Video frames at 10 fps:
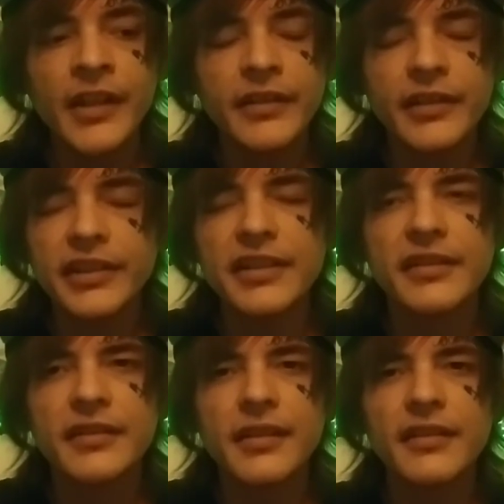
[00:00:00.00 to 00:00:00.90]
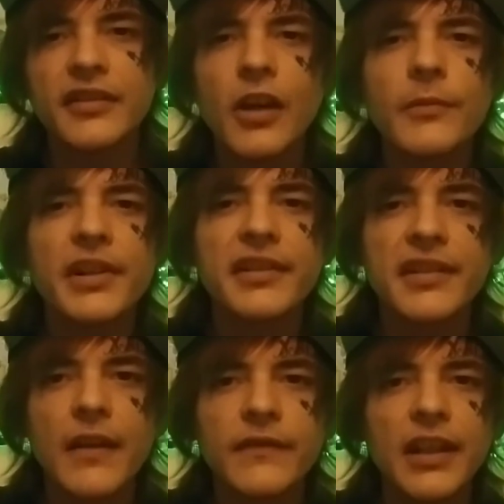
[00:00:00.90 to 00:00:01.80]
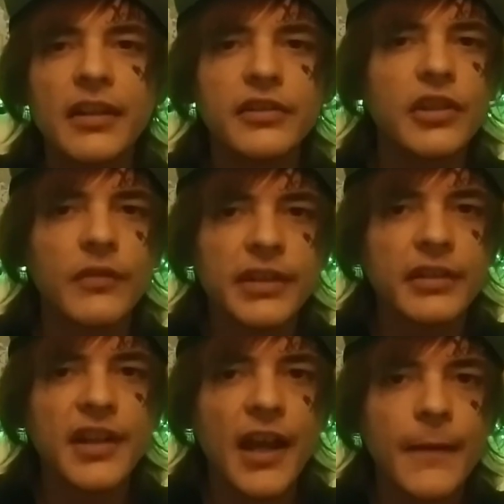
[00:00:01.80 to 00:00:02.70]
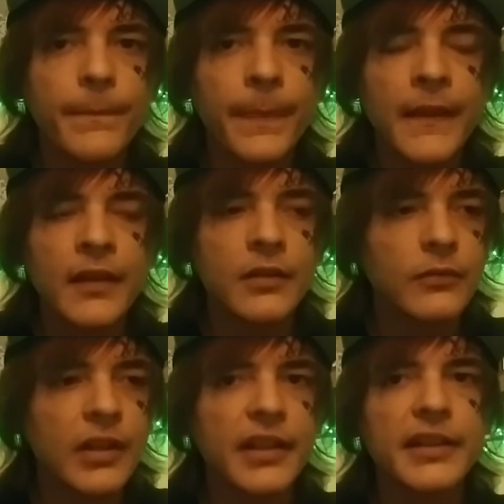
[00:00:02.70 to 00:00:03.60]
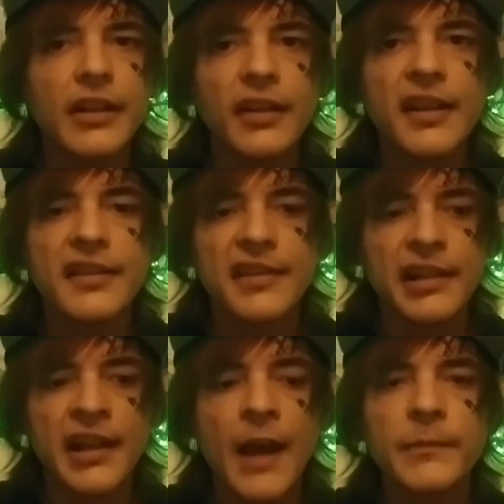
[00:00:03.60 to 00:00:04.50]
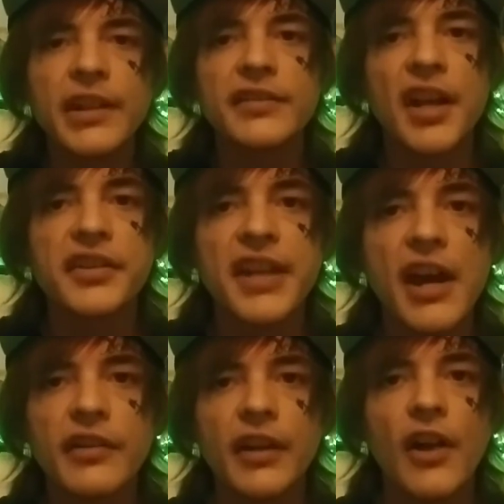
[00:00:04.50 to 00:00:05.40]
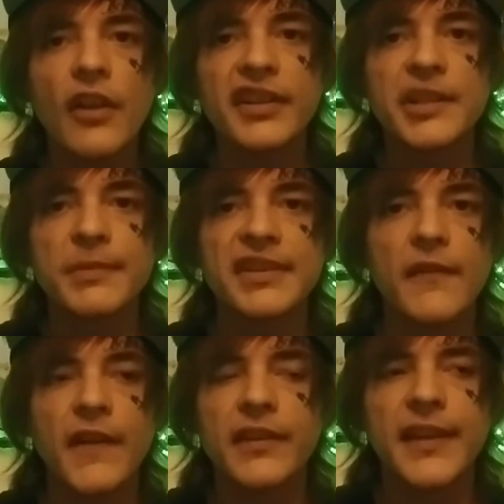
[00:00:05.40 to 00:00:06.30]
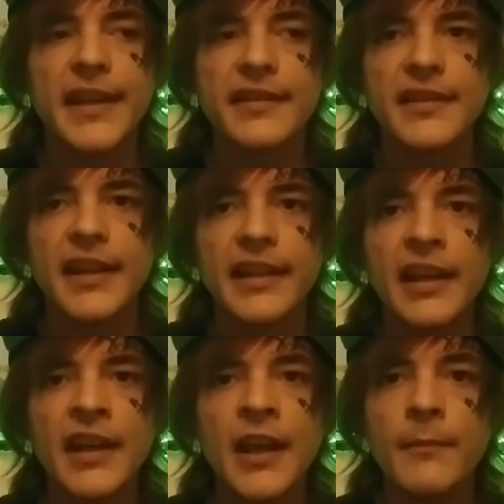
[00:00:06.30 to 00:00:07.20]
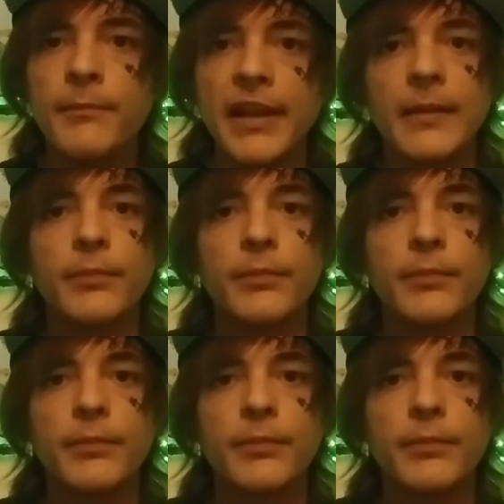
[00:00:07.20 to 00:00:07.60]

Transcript: there's just so much stuff that you can do with your time. Really, there is. And I'm going to touch down on all these specific things like being